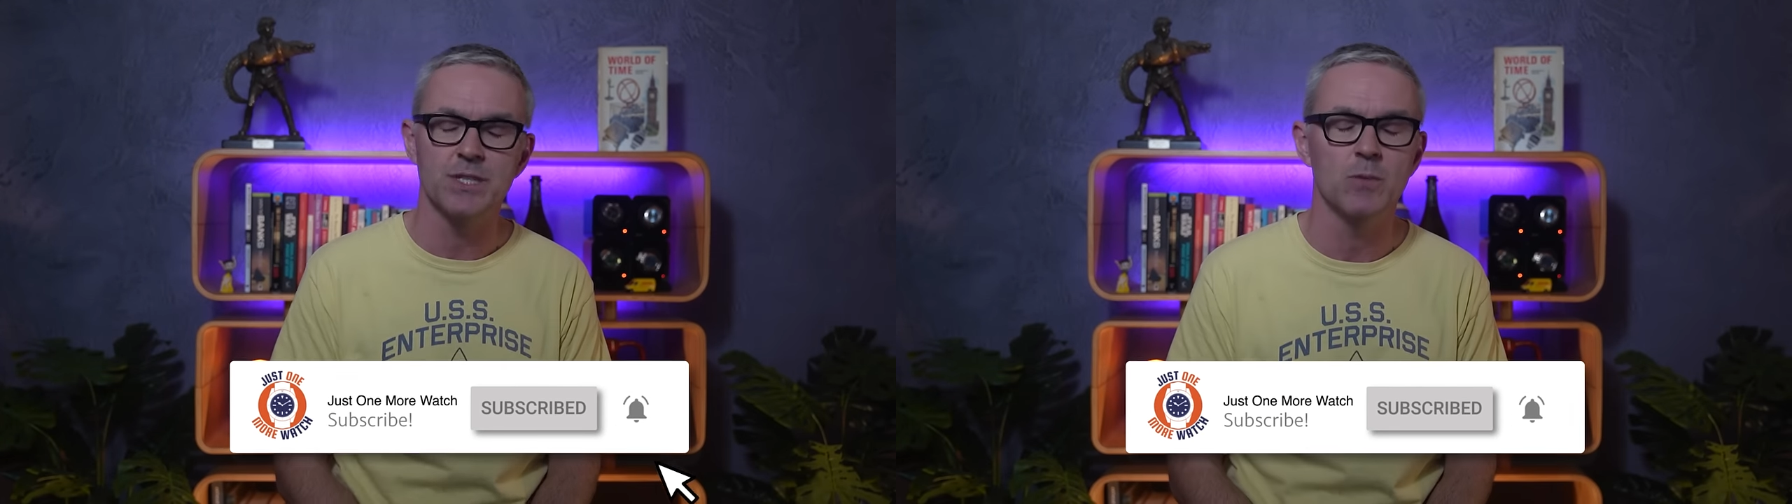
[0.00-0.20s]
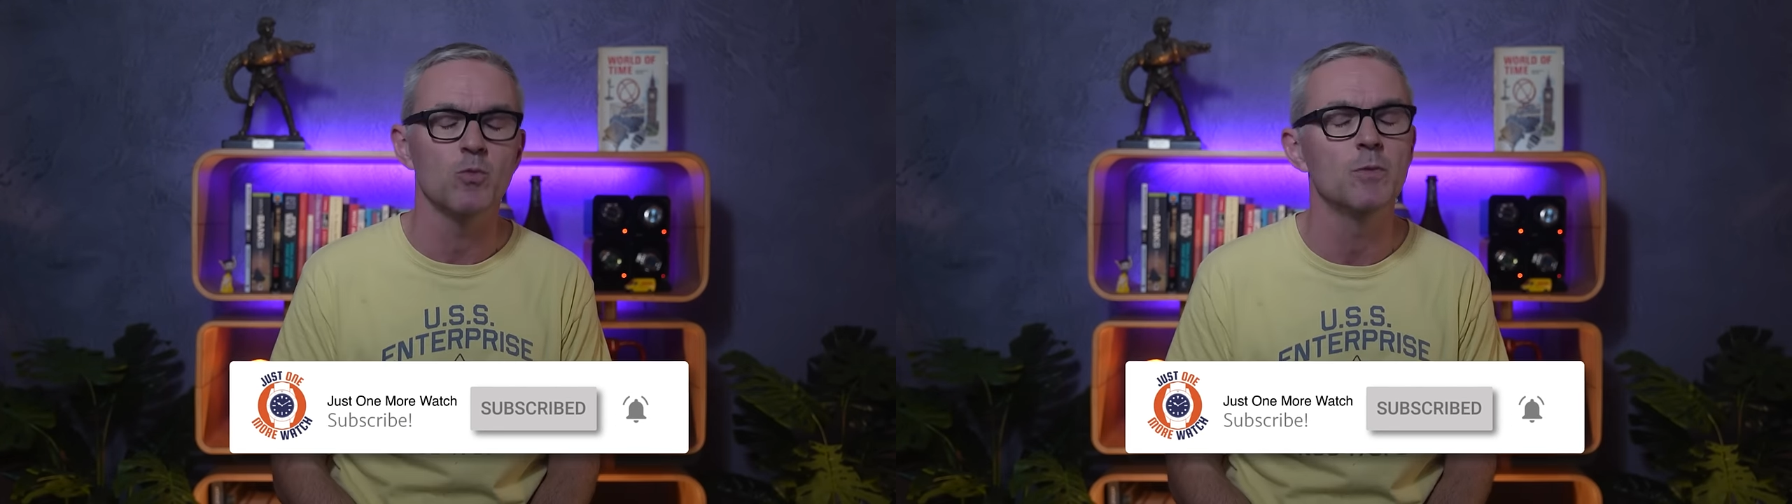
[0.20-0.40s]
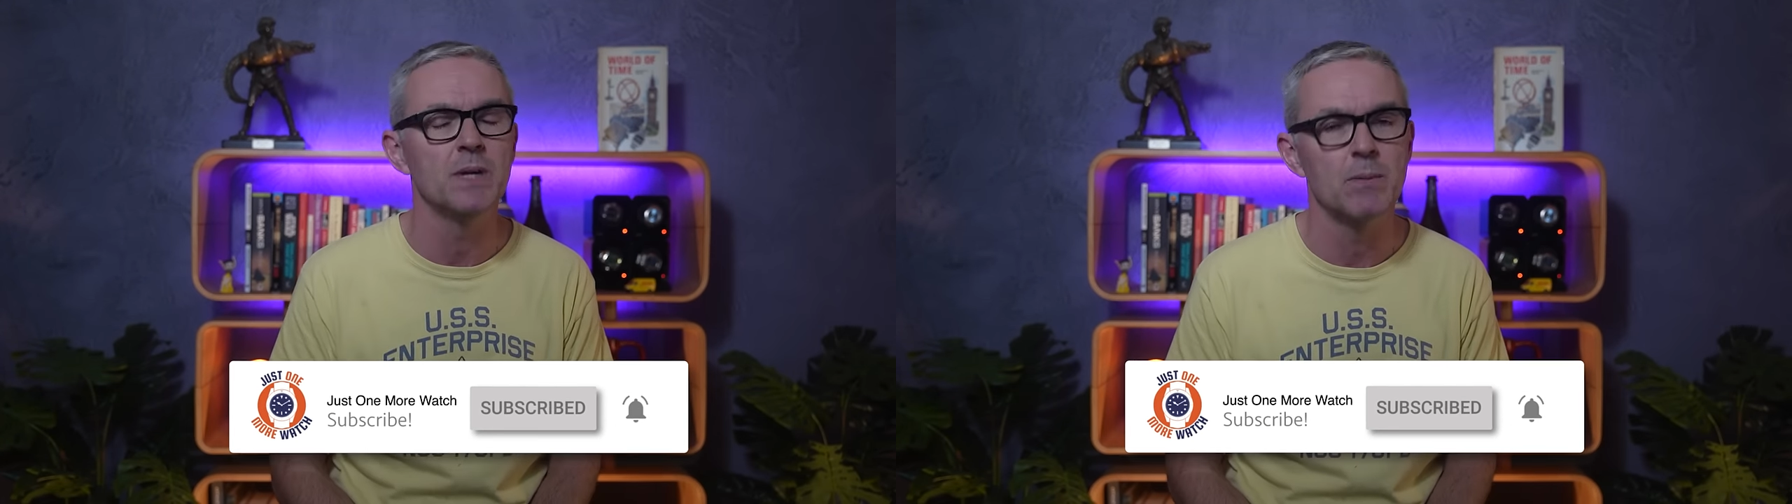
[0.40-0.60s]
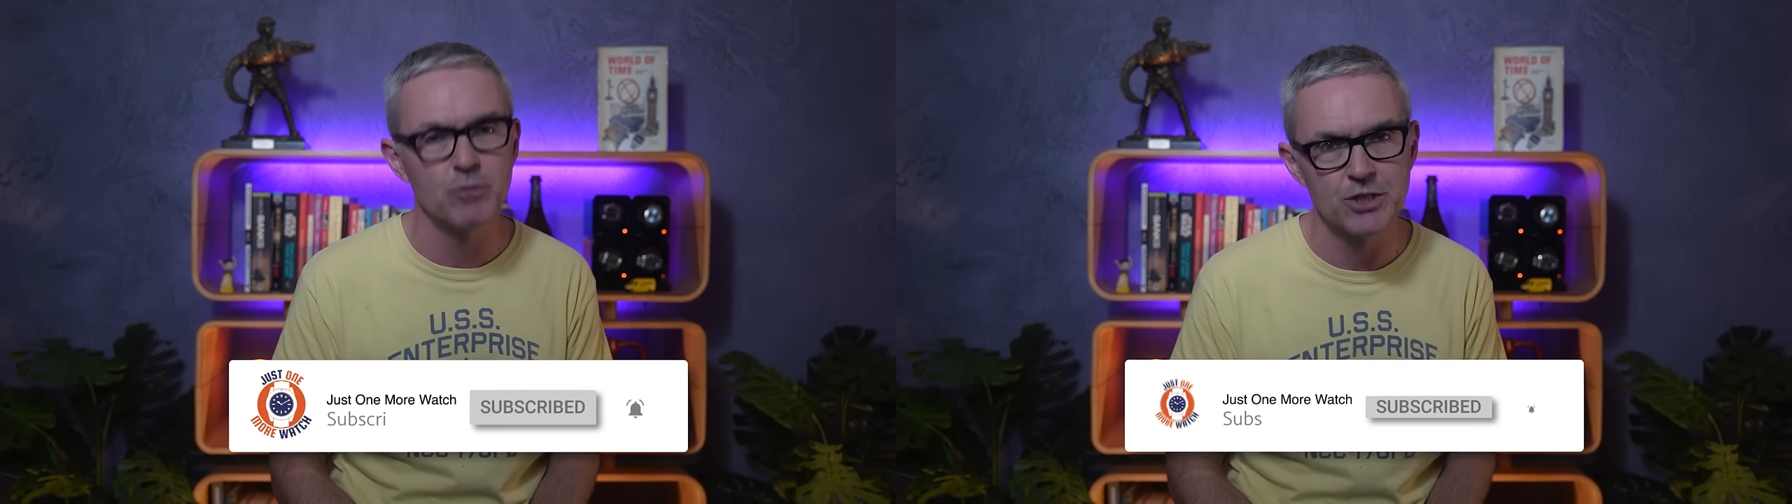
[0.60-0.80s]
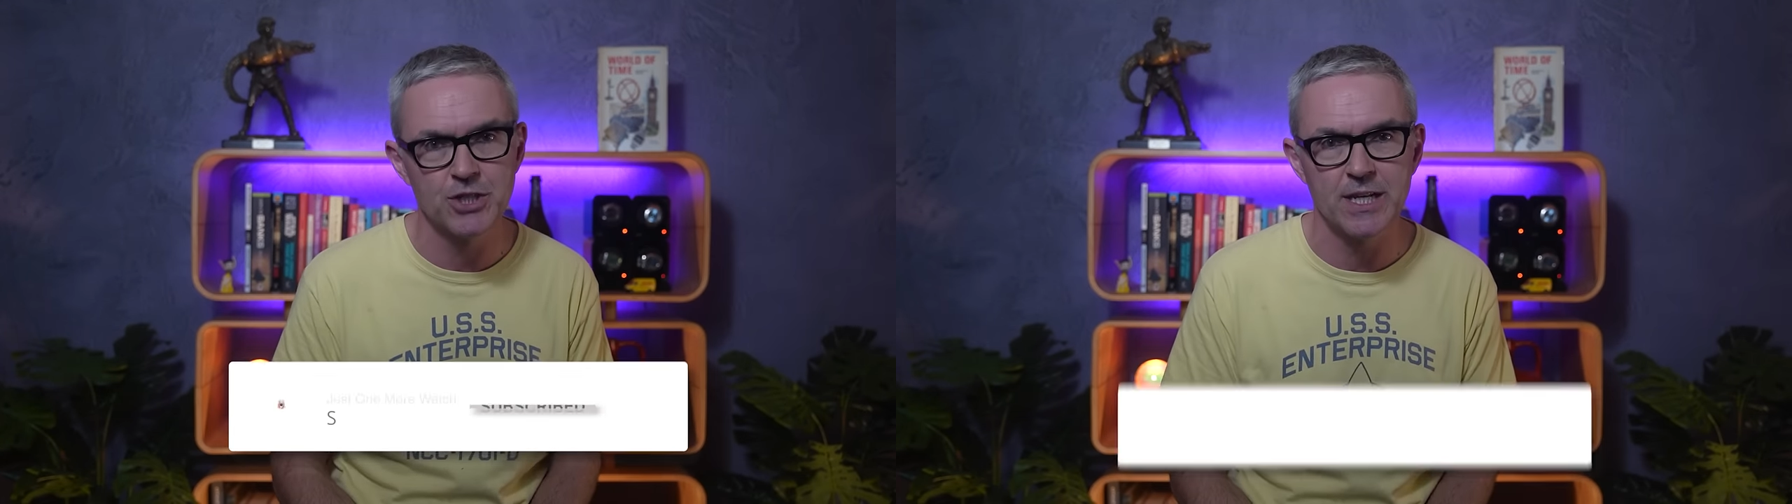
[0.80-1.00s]
up would be
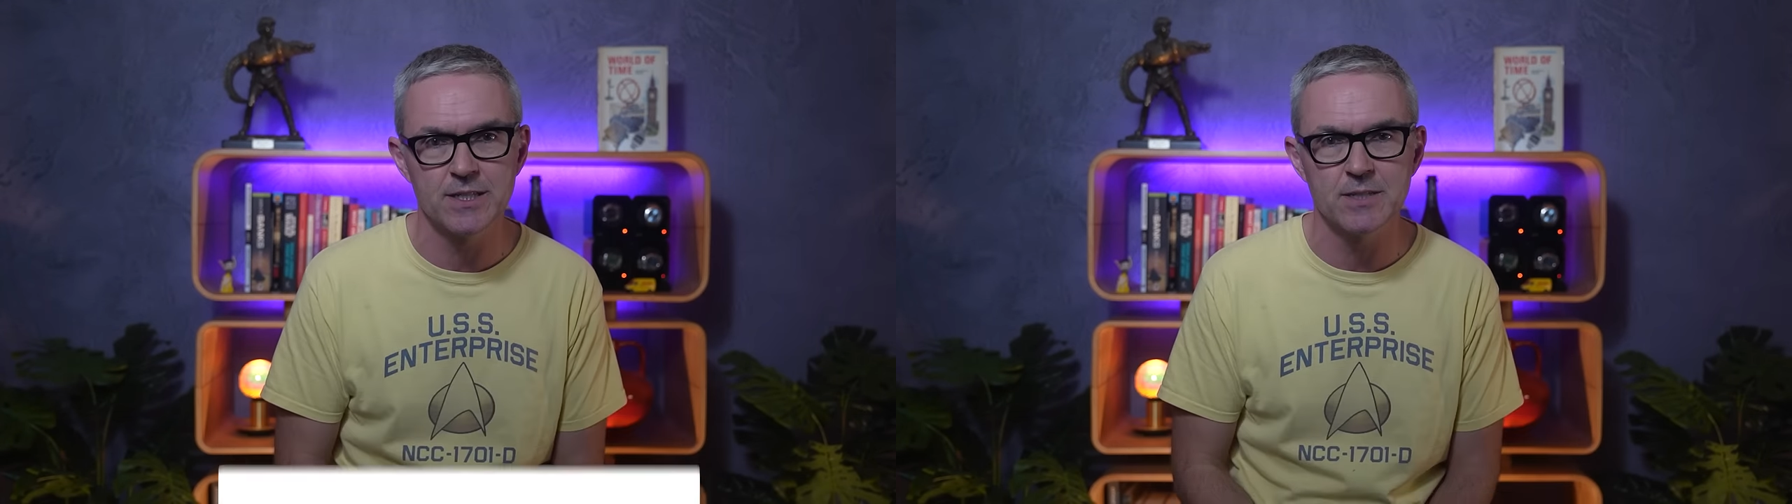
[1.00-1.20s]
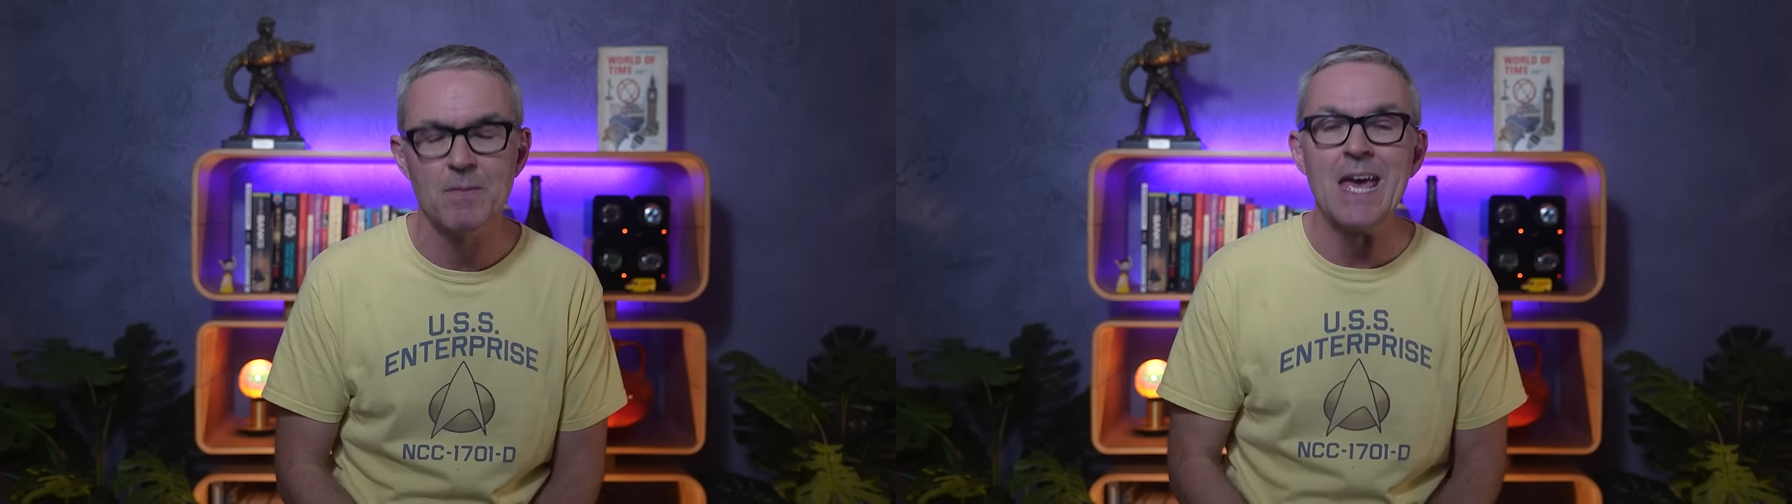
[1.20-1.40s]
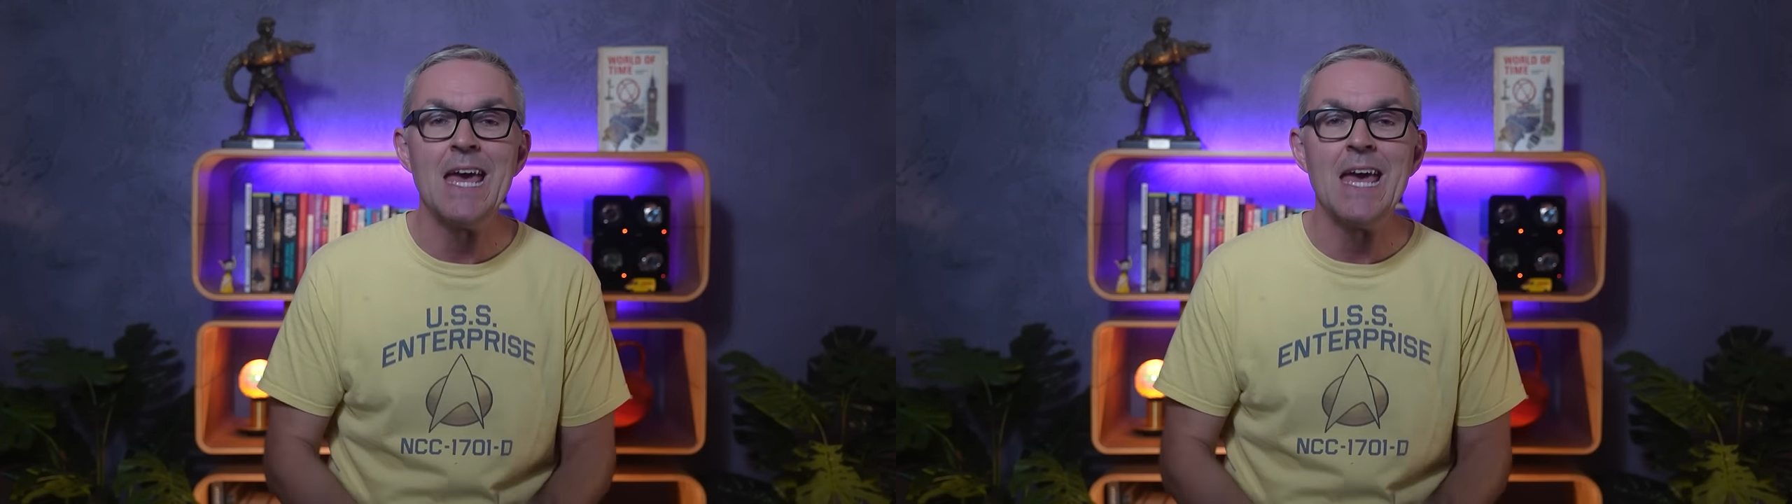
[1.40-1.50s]
appreciated.